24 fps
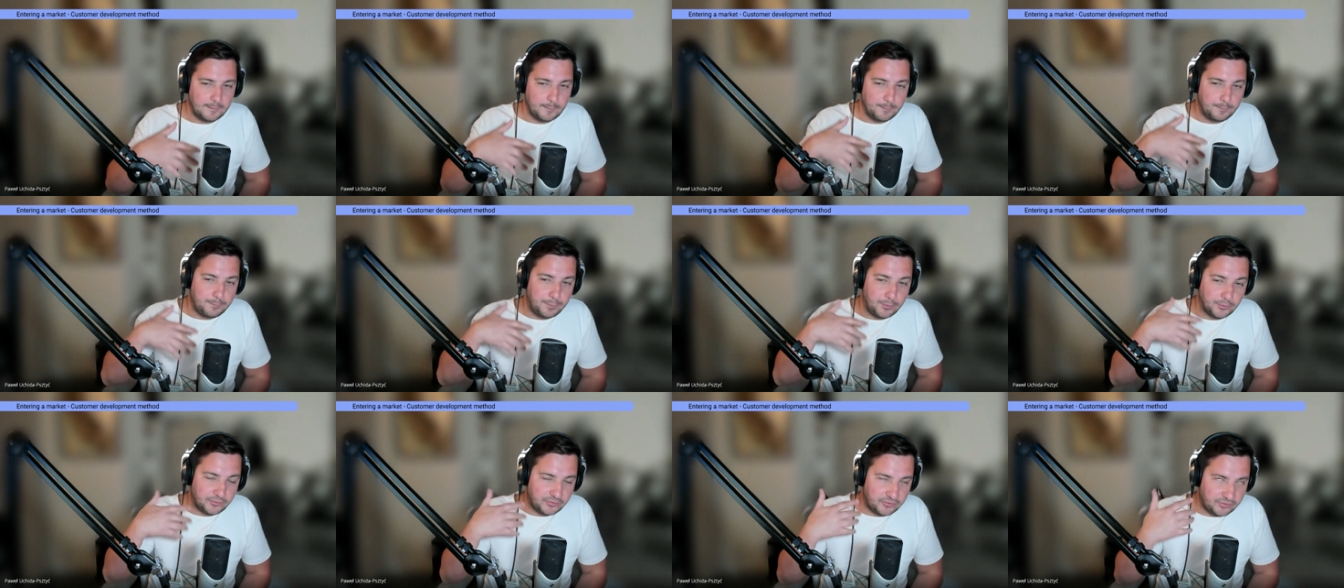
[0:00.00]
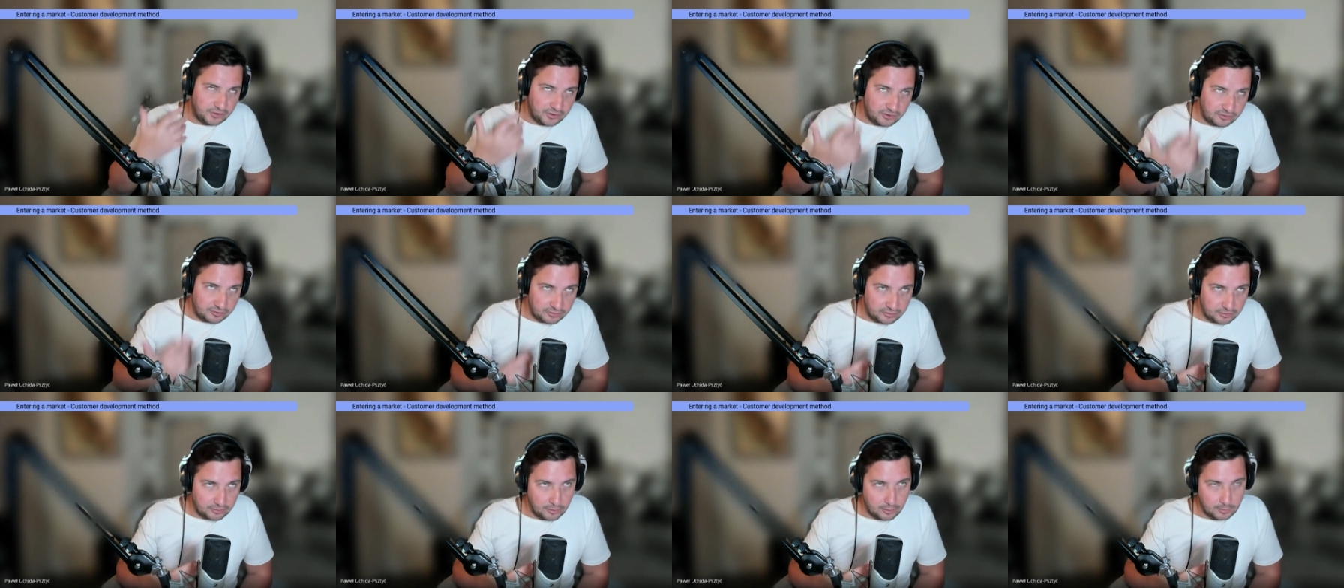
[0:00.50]

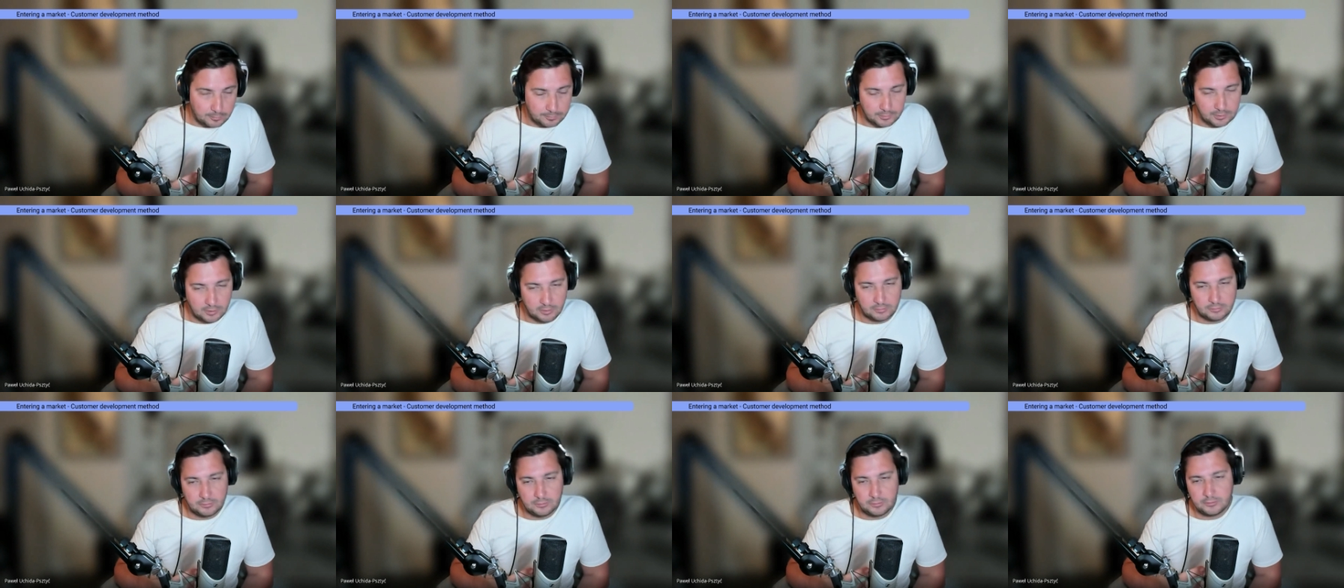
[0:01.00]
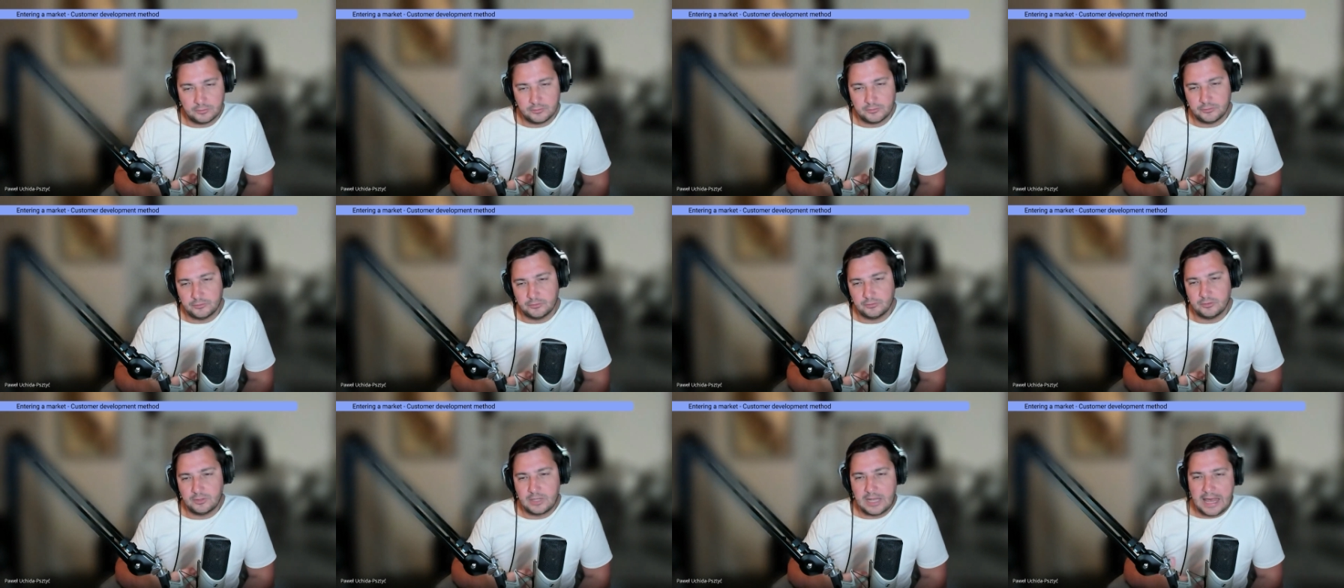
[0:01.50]
position your
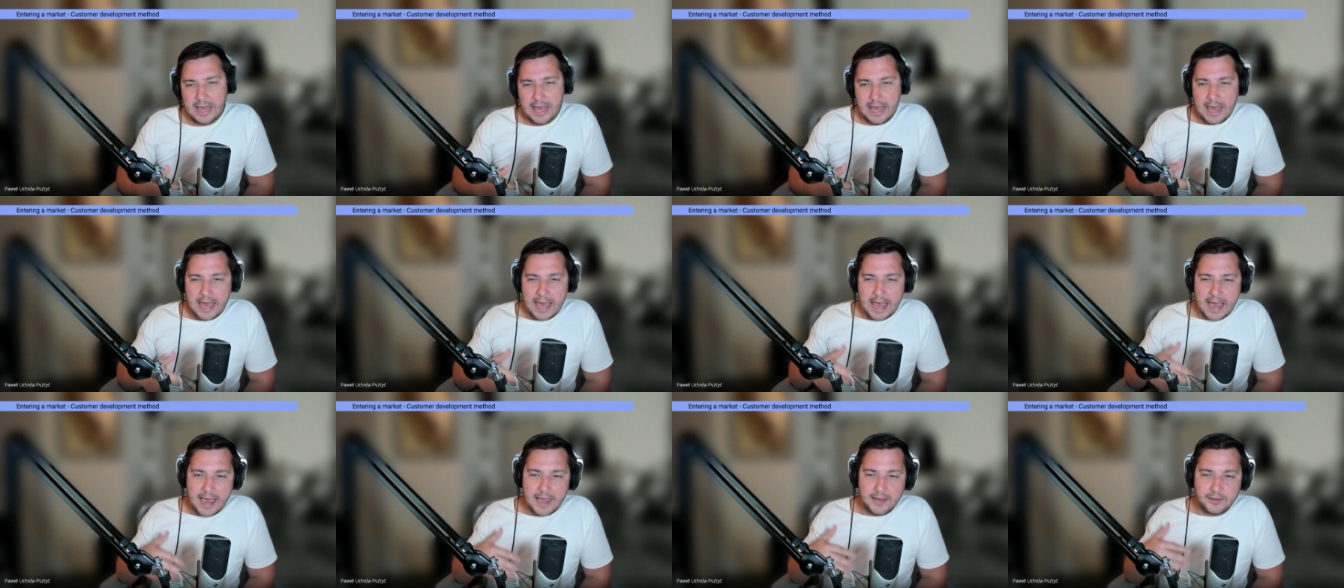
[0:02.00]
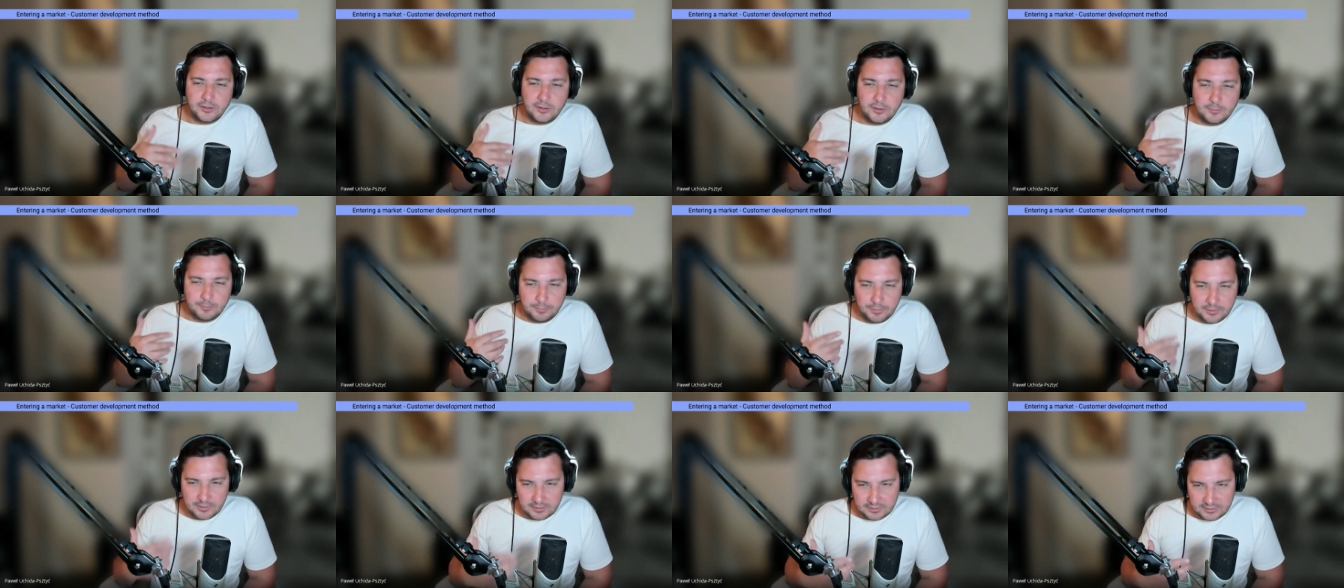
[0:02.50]
product, and
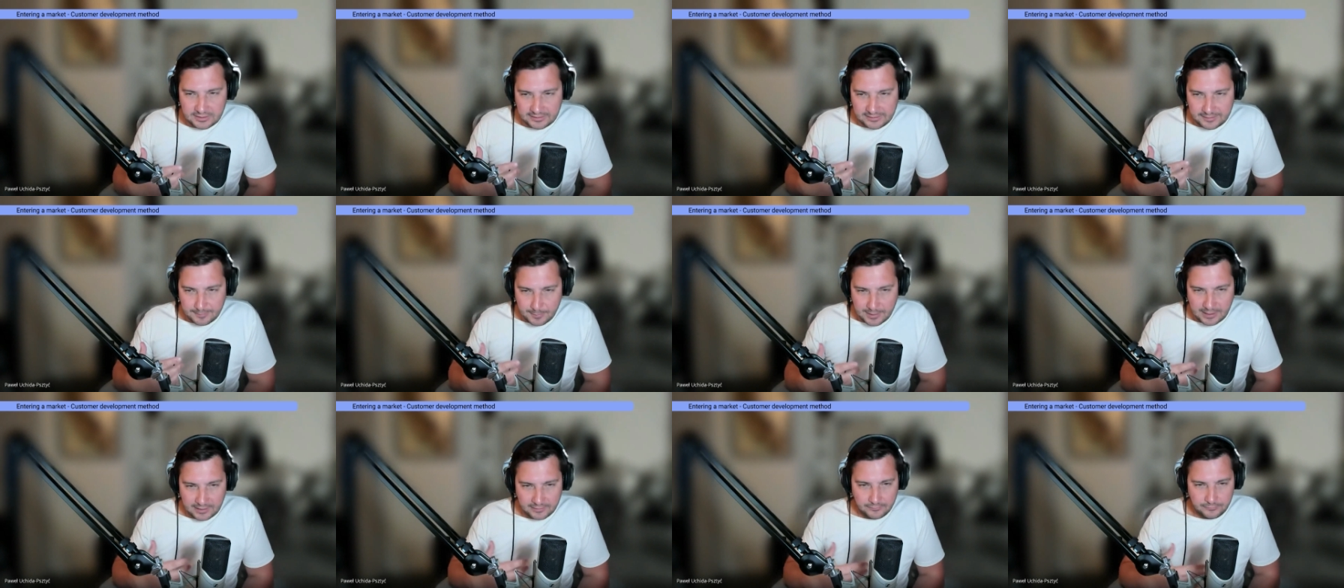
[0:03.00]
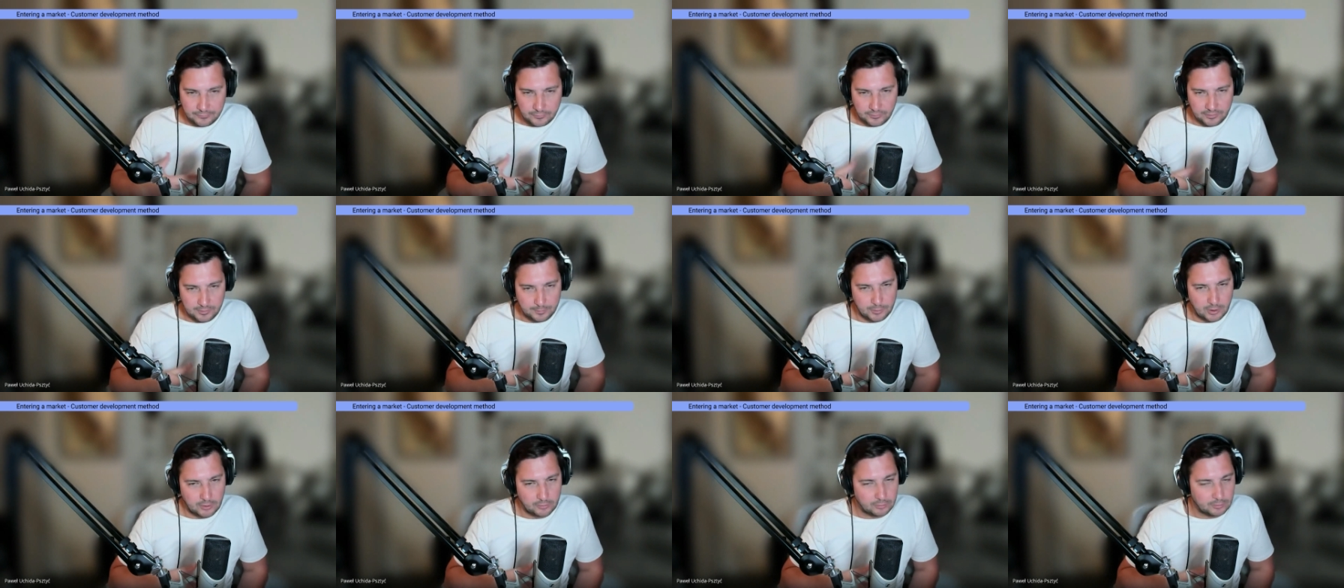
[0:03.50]
you build the demand for the
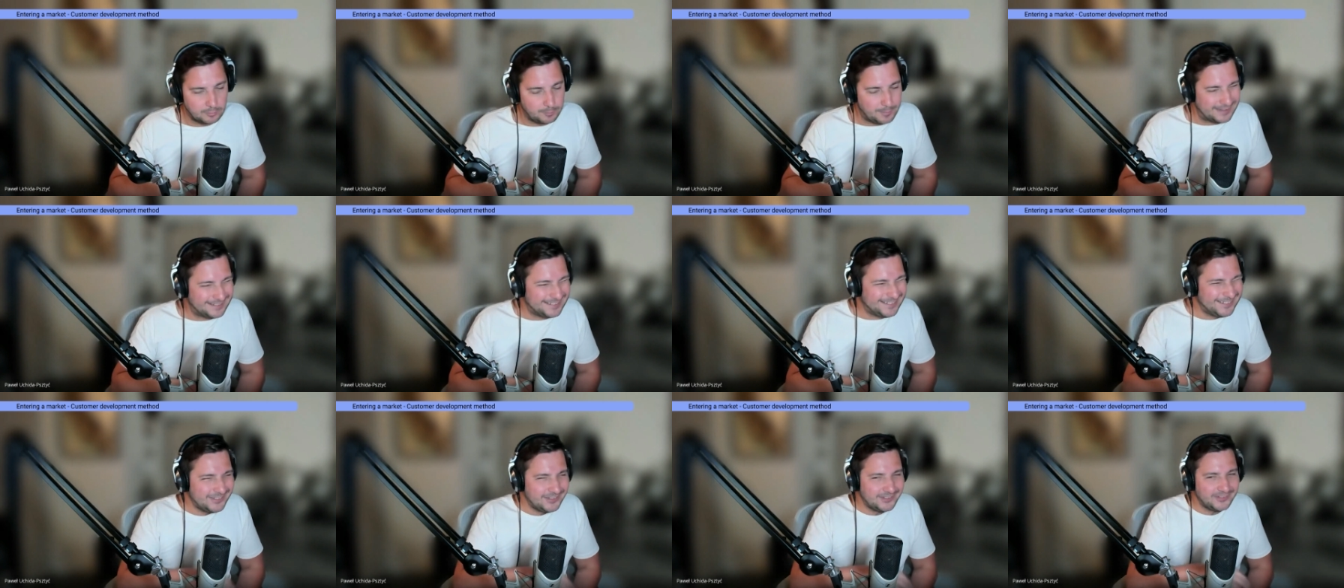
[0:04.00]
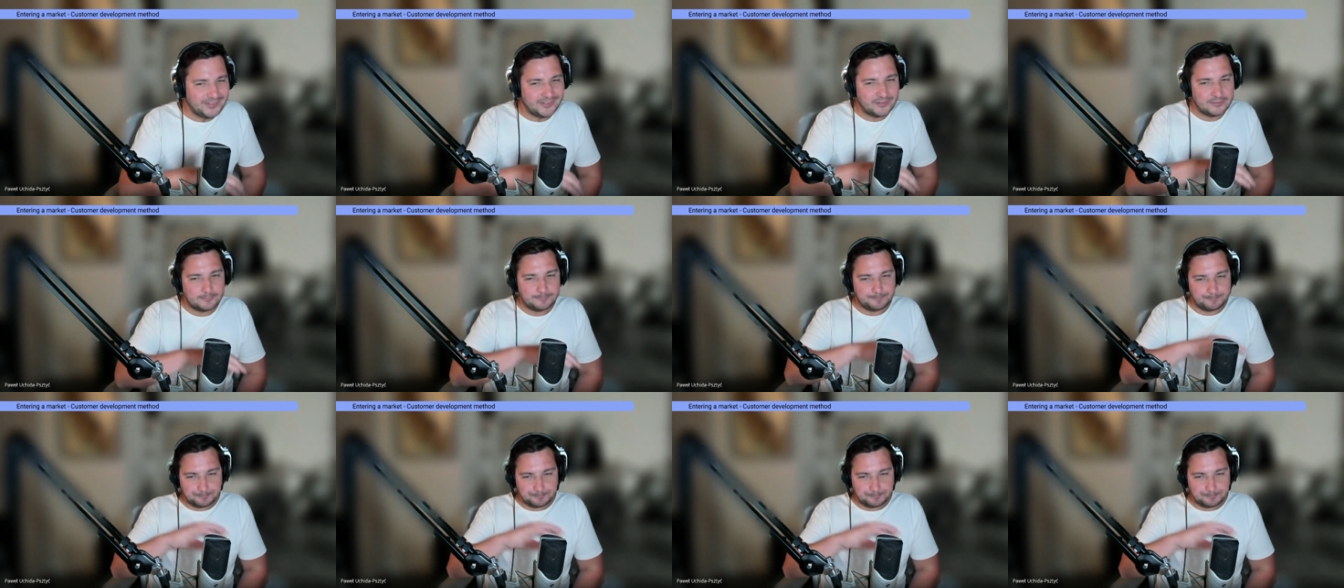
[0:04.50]
product. But this is